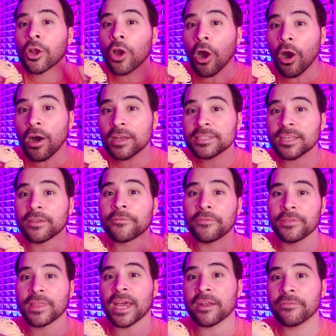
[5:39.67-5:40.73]
causing
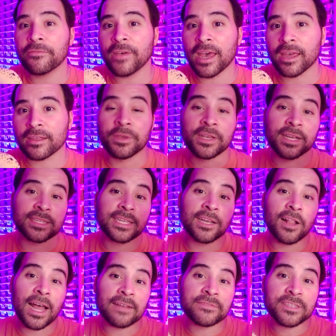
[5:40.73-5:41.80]
for that effect, because
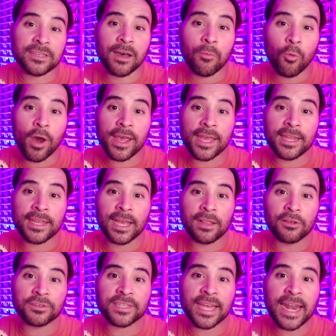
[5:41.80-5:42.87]
he'll have some white and
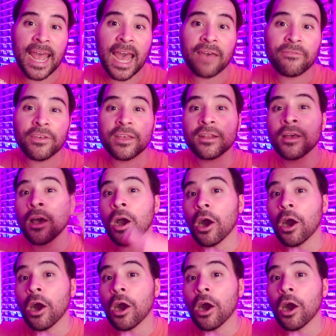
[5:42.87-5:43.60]
yellows that have it,